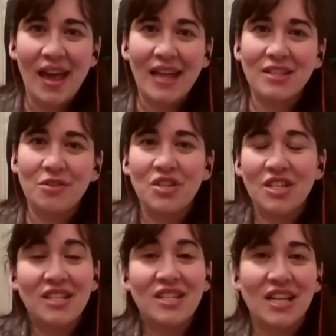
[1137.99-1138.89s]
And so she
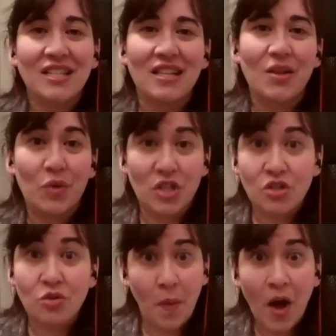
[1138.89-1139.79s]
suggested that we should
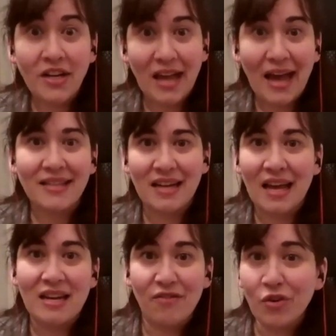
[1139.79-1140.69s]
do a podcast. And I
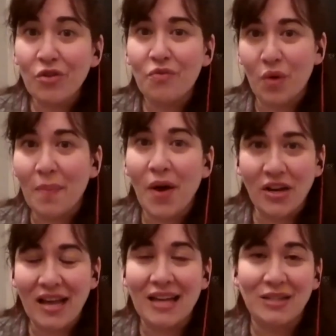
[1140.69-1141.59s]
had never heard of what a
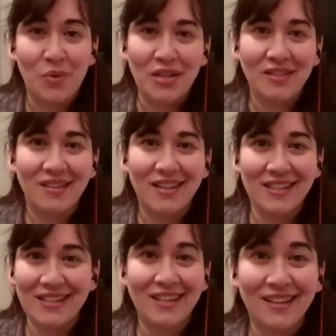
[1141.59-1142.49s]
podcast was,
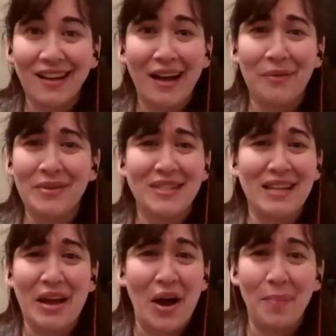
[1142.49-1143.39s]
because I was
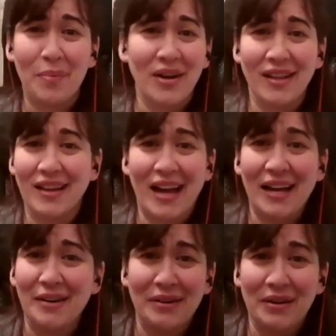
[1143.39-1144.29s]
singing opera.
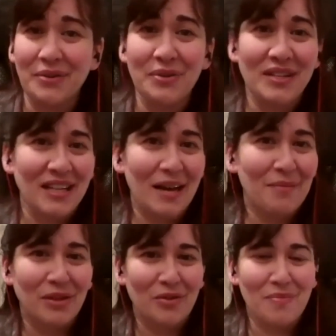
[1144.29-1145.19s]
I don't know who had time
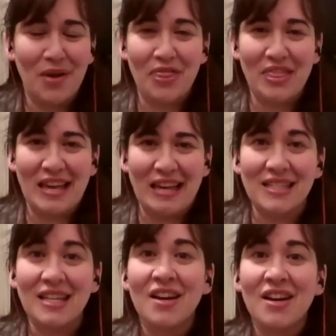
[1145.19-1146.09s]
to learn about things.
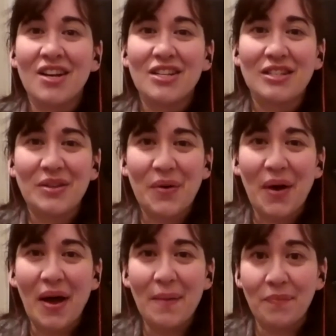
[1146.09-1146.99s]
So
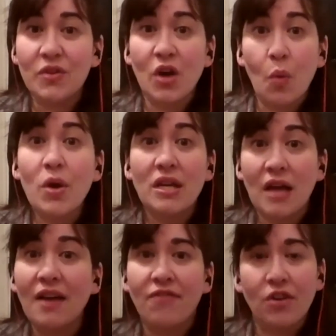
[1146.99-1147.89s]

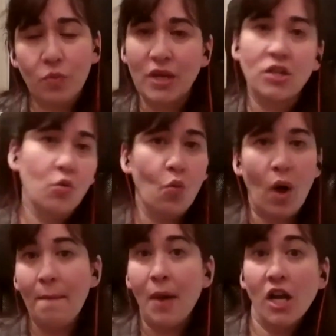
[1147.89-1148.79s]
I figured we could do
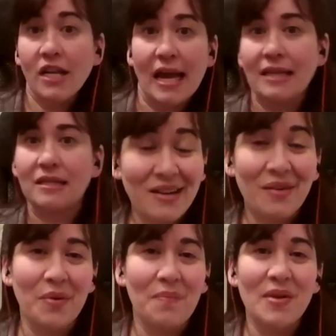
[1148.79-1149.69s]
one podcast.
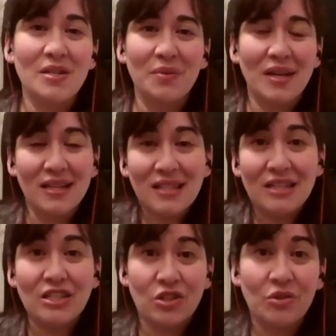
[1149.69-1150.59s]
We've been doing it
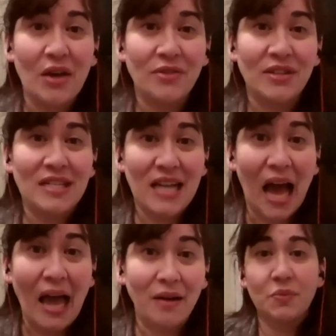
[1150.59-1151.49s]
since
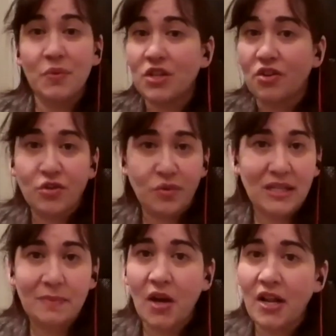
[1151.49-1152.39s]
2009. We started doing
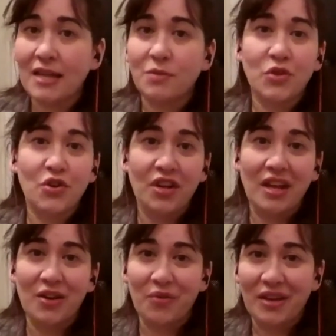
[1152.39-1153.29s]
this podcast. We started
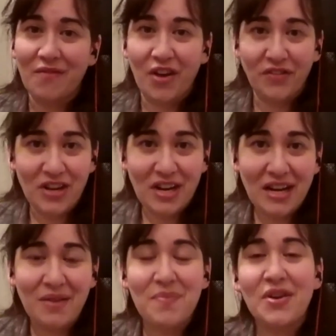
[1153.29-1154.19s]
getting really involved in the
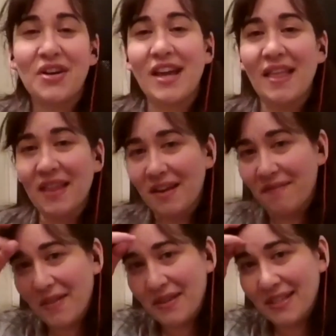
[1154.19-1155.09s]
knitting community. And then I
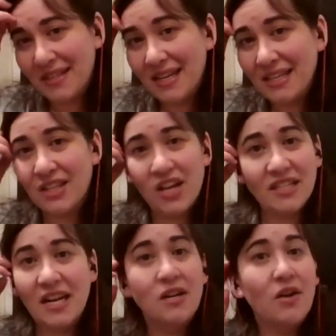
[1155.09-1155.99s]
found these knitting songs,
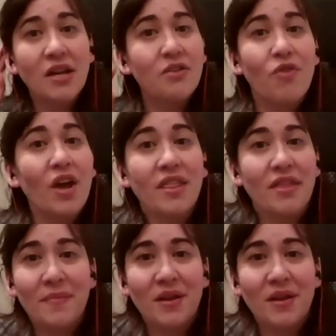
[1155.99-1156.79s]
and I didn't write them.